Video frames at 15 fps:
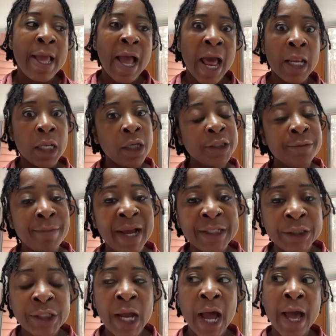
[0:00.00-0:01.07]
I lost my
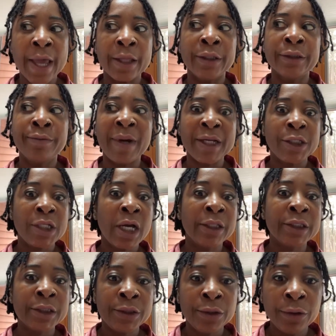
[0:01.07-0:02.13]
child. My child
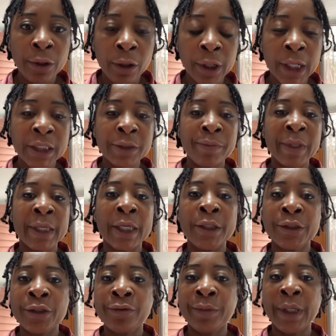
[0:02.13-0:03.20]
is no longer speaking
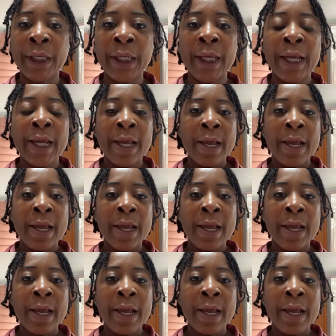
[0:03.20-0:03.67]
to me.